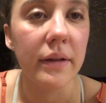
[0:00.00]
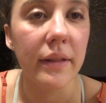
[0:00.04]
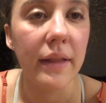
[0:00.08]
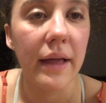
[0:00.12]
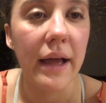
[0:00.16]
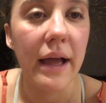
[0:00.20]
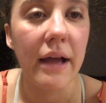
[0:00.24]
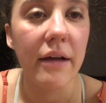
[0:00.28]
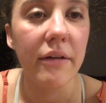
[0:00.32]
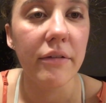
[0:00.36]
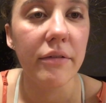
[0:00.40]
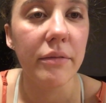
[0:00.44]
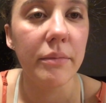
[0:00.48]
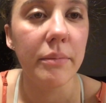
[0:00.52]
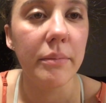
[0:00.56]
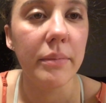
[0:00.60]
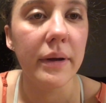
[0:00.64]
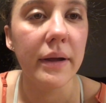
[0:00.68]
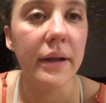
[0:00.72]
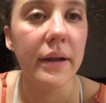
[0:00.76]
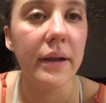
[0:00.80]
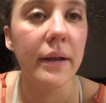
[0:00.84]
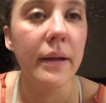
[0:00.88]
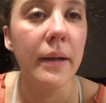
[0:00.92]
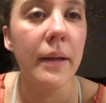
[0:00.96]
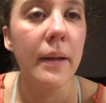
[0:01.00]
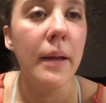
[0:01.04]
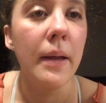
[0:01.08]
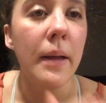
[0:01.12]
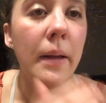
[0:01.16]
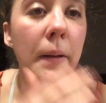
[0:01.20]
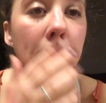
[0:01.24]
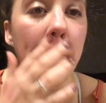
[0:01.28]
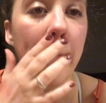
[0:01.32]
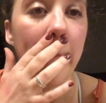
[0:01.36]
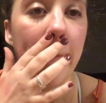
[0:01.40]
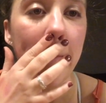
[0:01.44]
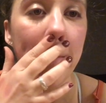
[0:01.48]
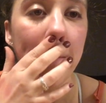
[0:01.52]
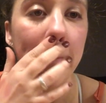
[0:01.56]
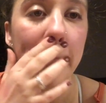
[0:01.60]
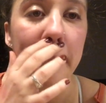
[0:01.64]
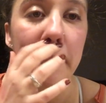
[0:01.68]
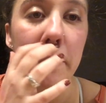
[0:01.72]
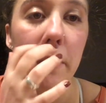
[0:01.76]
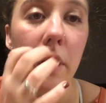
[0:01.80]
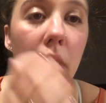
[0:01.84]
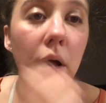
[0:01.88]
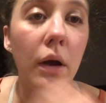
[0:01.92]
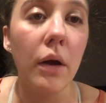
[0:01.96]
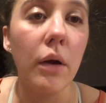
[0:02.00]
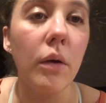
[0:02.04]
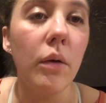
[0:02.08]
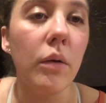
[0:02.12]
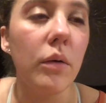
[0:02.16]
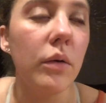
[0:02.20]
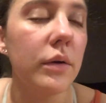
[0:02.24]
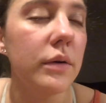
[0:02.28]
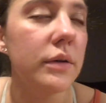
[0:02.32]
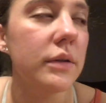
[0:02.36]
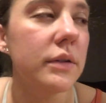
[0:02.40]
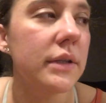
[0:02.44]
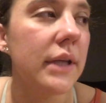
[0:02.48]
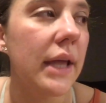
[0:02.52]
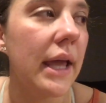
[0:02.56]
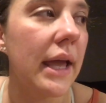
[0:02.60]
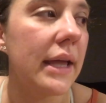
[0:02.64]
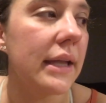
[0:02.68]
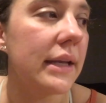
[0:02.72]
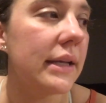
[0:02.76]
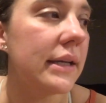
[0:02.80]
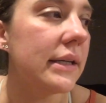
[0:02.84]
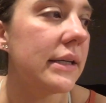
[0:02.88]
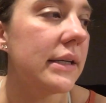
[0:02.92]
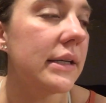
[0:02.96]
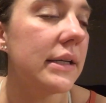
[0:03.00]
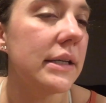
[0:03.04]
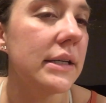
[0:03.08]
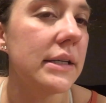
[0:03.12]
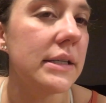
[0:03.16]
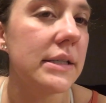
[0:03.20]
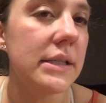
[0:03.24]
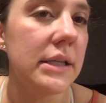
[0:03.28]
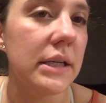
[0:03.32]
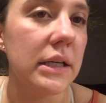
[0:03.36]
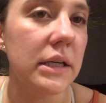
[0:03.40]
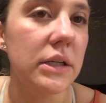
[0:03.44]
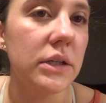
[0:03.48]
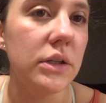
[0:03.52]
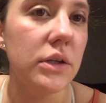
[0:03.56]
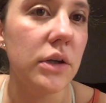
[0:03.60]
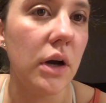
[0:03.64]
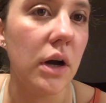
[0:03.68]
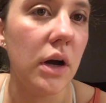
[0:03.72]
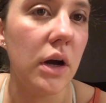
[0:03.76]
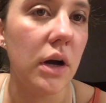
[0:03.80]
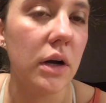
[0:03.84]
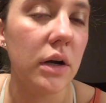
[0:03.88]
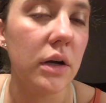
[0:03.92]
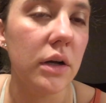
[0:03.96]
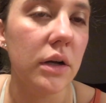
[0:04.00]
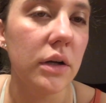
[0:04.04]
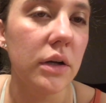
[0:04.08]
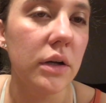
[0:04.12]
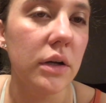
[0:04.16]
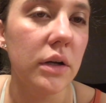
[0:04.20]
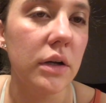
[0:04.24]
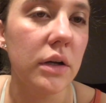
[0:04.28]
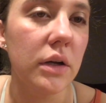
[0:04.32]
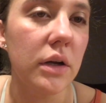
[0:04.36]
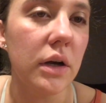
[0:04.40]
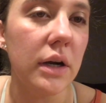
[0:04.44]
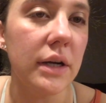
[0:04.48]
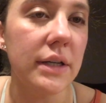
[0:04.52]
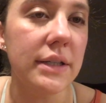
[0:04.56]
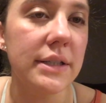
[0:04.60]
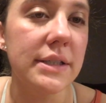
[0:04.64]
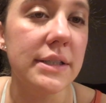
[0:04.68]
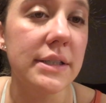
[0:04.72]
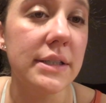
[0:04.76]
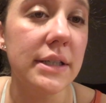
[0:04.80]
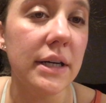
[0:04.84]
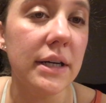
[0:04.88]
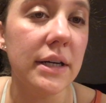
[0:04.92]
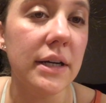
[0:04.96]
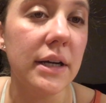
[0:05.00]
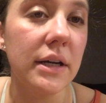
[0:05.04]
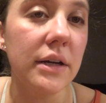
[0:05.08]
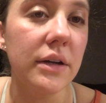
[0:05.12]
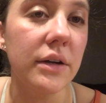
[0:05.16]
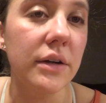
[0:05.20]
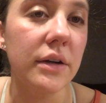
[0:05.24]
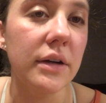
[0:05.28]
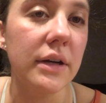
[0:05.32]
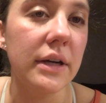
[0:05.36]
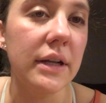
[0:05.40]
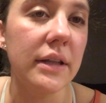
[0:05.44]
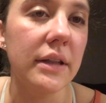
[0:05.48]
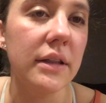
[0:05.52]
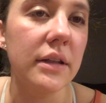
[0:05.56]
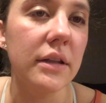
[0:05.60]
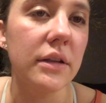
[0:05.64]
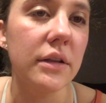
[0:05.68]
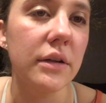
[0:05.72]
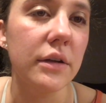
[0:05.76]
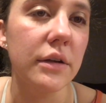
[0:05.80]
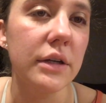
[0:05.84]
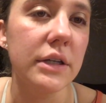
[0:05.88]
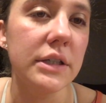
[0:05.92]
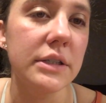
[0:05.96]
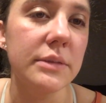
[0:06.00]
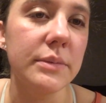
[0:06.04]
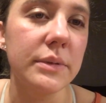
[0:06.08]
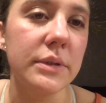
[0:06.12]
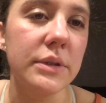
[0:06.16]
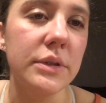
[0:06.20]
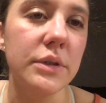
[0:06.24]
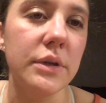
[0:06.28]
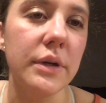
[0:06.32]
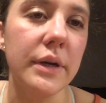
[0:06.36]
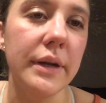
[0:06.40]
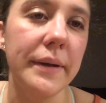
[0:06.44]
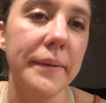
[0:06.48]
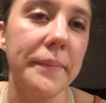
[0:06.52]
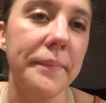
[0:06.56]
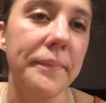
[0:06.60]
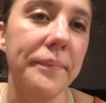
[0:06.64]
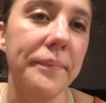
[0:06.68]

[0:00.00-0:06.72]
our old and sick dog got stuck underneath the Christmas tree and could not get out.